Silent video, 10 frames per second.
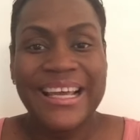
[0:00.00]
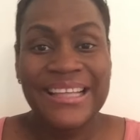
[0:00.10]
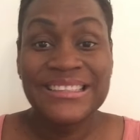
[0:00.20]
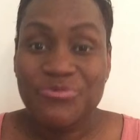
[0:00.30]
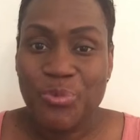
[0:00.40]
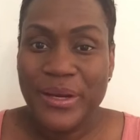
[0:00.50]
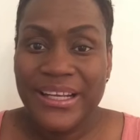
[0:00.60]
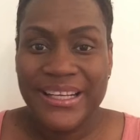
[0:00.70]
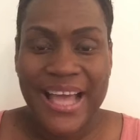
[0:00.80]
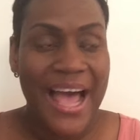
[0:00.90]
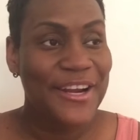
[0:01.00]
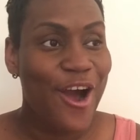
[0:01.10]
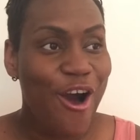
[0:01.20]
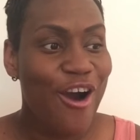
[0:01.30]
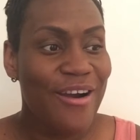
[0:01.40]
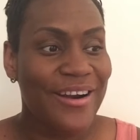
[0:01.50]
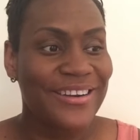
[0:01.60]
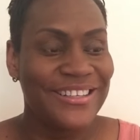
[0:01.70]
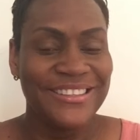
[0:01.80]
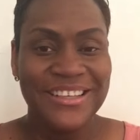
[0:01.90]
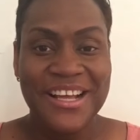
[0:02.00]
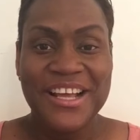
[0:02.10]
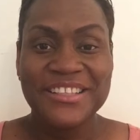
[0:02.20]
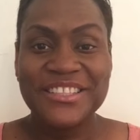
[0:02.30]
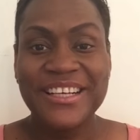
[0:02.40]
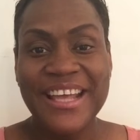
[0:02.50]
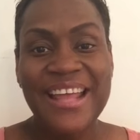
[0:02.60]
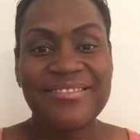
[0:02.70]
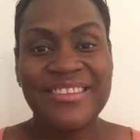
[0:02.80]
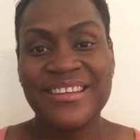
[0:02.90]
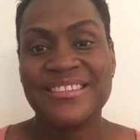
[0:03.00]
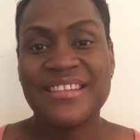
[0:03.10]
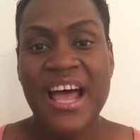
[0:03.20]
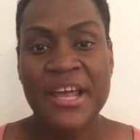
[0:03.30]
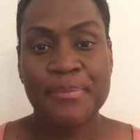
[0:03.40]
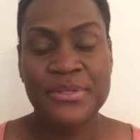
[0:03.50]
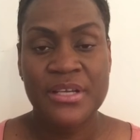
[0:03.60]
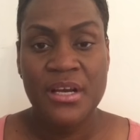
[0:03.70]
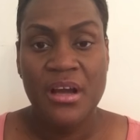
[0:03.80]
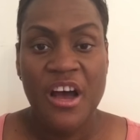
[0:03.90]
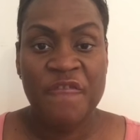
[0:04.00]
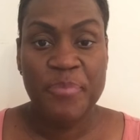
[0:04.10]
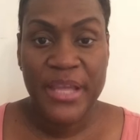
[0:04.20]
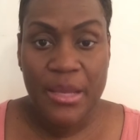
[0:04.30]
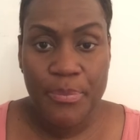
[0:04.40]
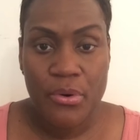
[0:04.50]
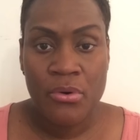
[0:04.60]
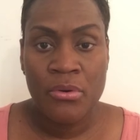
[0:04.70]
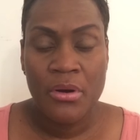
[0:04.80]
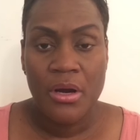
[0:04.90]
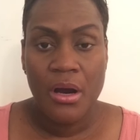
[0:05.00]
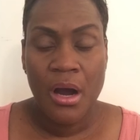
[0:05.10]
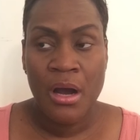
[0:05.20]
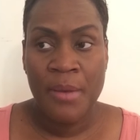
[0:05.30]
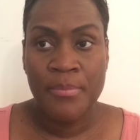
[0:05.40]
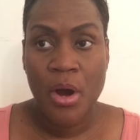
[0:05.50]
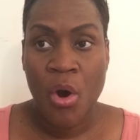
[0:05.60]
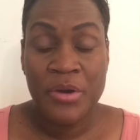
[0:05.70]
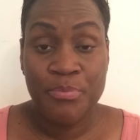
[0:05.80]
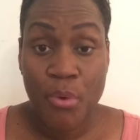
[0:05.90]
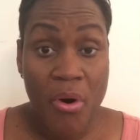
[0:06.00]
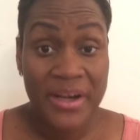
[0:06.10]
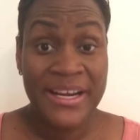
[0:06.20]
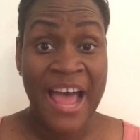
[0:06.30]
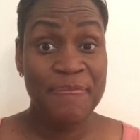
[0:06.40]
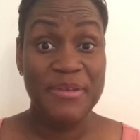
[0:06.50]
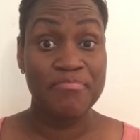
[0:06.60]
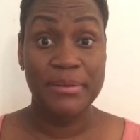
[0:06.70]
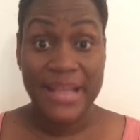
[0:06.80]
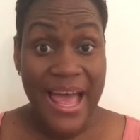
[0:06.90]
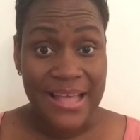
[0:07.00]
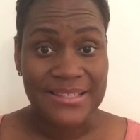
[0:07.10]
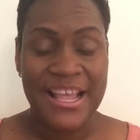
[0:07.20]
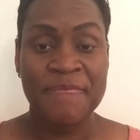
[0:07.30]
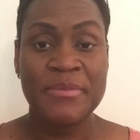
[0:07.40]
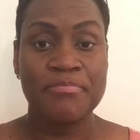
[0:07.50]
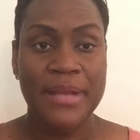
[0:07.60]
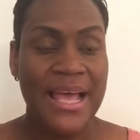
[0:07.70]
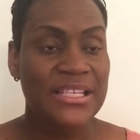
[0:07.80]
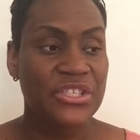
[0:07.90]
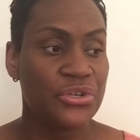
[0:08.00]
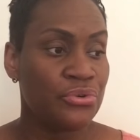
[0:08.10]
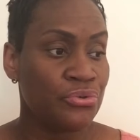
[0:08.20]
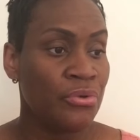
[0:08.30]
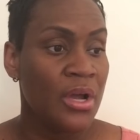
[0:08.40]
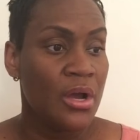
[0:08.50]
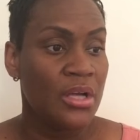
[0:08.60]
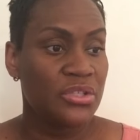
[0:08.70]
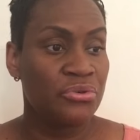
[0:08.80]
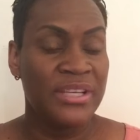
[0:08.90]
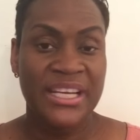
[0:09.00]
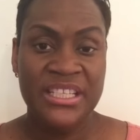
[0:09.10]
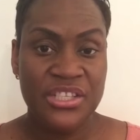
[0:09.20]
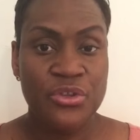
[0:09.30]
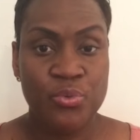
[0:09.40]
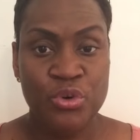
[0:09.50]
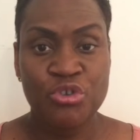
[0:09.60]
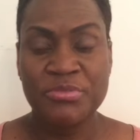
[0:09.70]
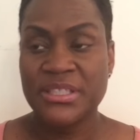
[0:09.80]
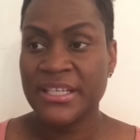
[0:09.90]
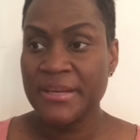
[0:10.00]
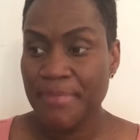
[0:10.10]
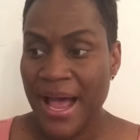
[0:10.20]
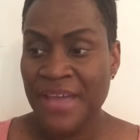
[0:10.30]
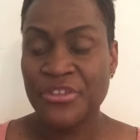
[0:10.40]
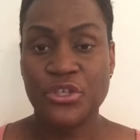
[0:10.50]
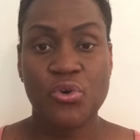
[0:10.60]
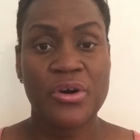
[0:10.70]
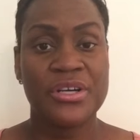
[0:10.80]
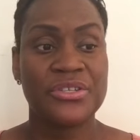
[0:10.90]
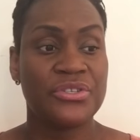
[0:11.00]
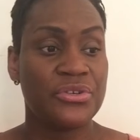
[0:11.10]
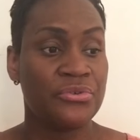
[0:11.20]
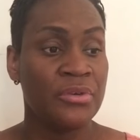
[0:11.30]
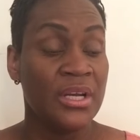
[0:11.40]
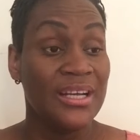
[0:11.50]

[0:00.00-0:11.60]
it's really kind of hard to get these types of people on board. And I've been blessed. I've been blessed to get into the rooms, to get behind the doors, to